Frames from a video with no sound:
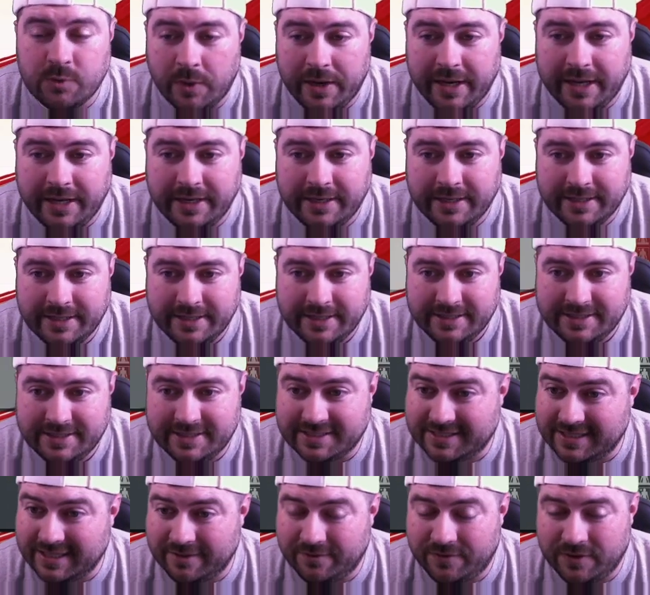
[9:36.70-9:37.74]
wait to
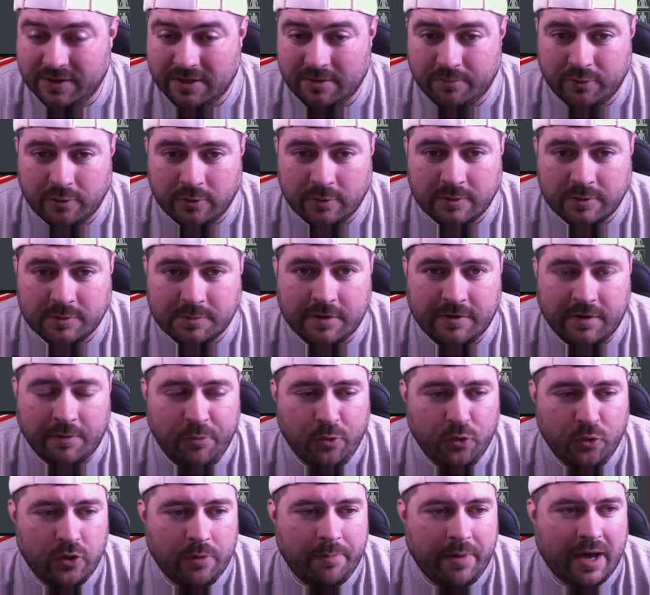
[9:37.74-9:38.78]
see if it improves. But if I
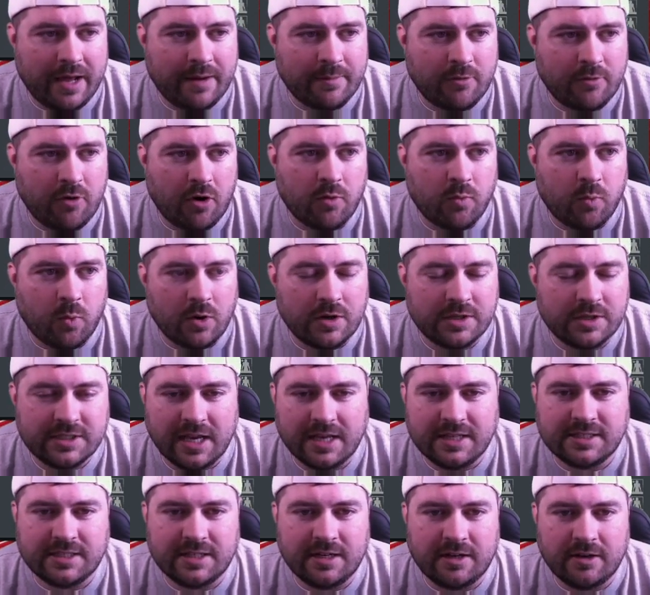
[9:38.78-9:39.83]
pull the bottom card, worst
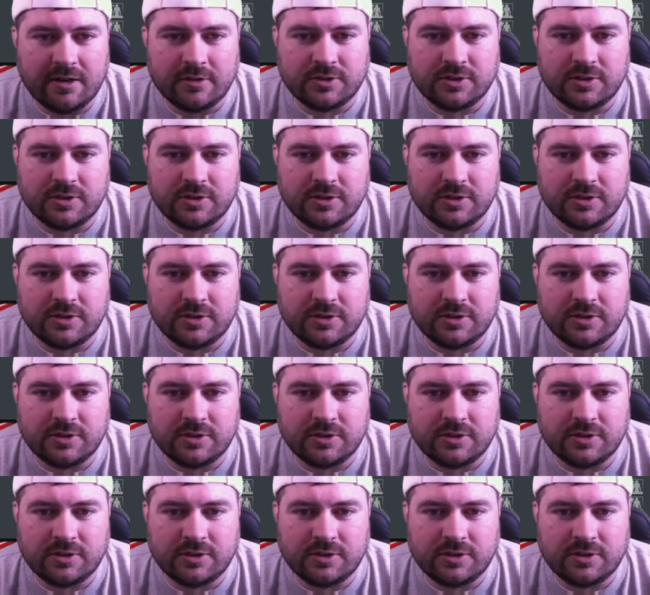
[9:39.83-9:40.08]
case scenario is